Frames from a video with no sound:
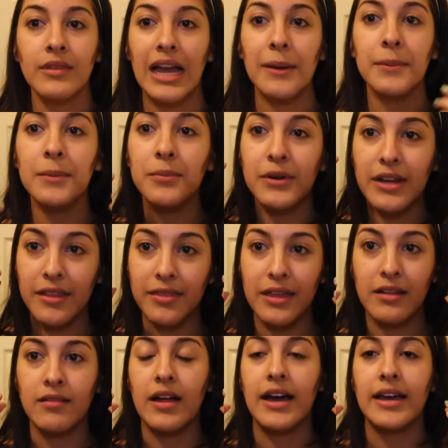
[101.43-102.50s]
I put pretty
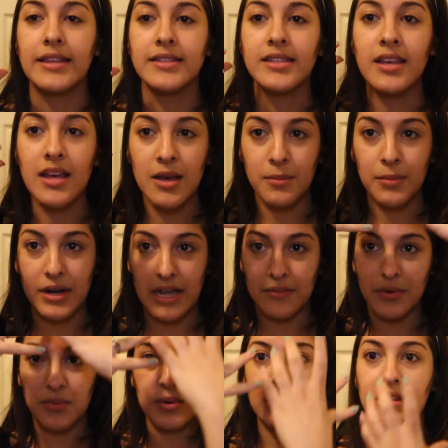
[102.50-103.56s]
thick lines, but I have
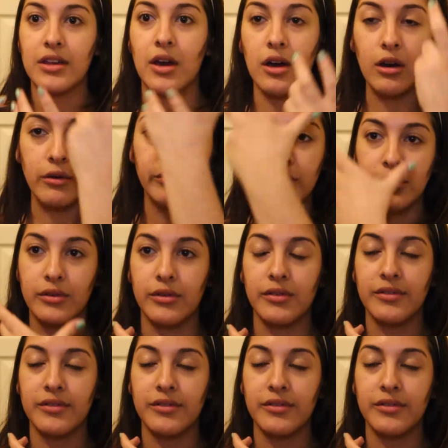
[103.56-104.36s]
a really oval